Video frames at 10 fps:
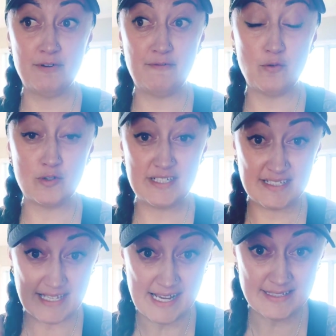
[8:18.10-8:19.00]
before
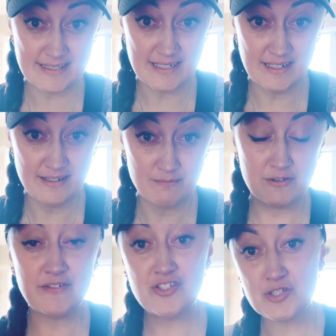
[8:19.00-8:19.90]
disaster.
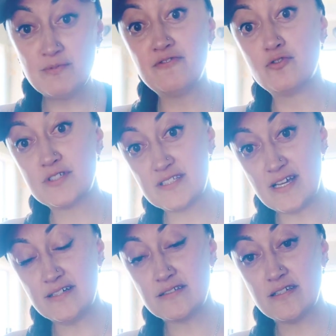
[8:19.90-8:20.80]
Prevention before
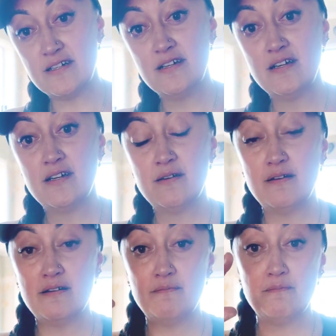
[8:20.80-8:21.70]
disaster.
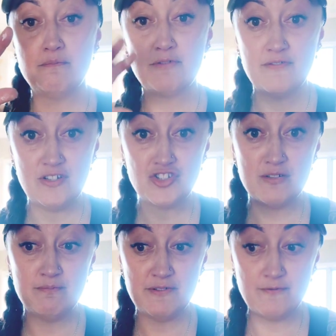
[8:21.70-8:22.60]

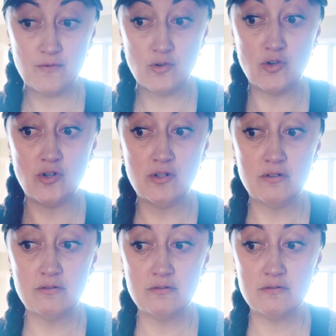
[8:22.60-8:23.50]
Prevention before
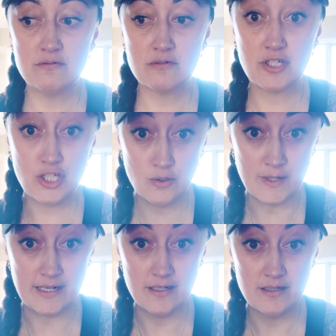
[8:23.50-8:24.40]

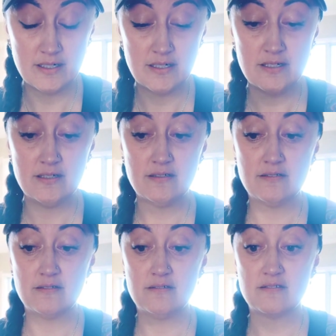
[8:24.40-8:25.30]
cure.
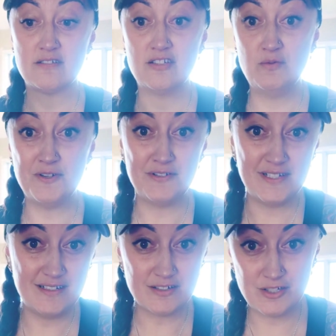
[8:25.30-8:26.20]
So you won't
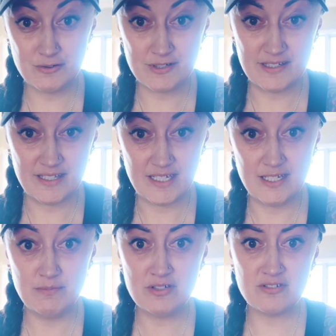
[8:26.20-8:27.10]
need a cure in
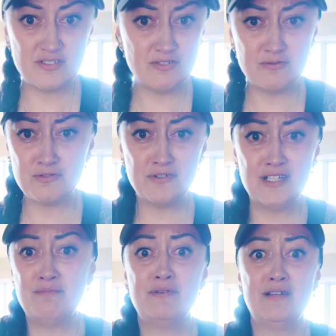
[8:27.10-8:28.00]
the end, because you'll
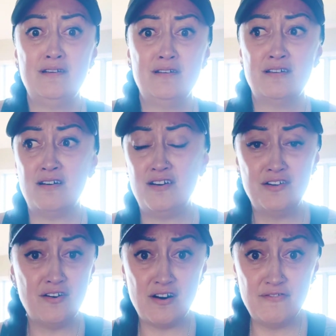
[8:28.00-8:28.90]
already be
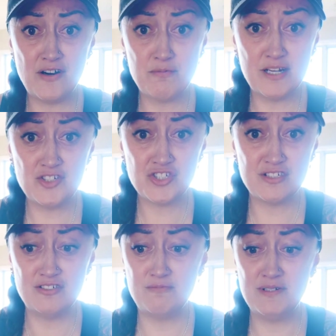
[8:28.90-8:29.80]
on a high
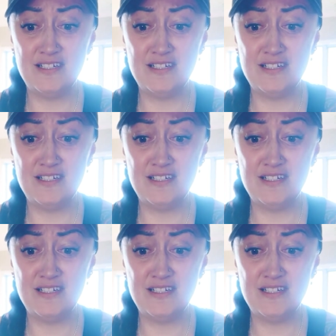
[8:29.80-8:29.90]
vibration.